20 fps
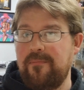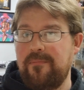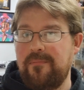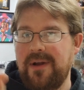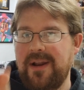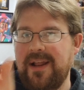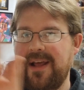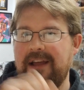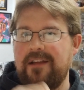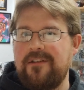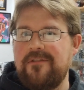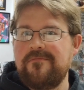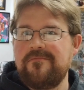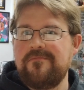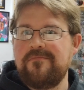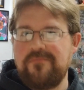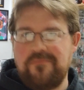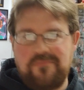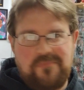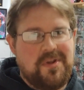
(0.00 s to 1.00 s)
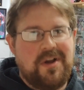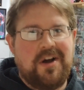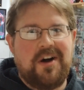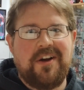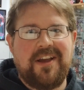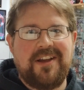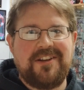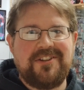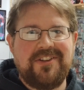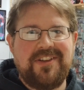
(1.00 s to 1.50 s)
But hey, I'll
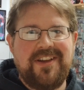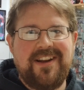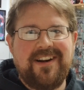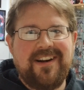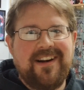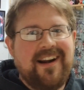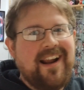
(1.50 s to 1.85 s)
catch you later.